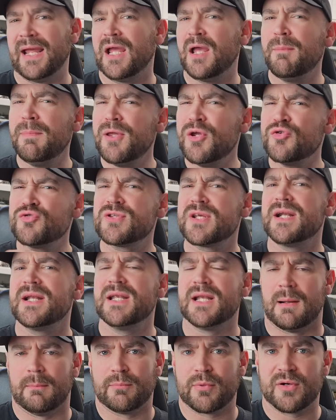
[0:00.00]
It could be used in a
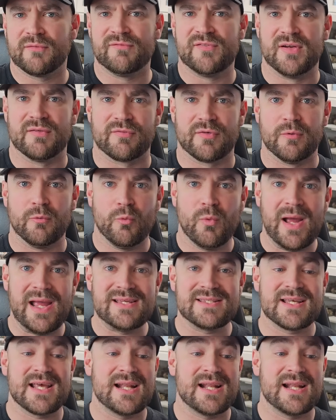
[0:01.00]
number of different ways,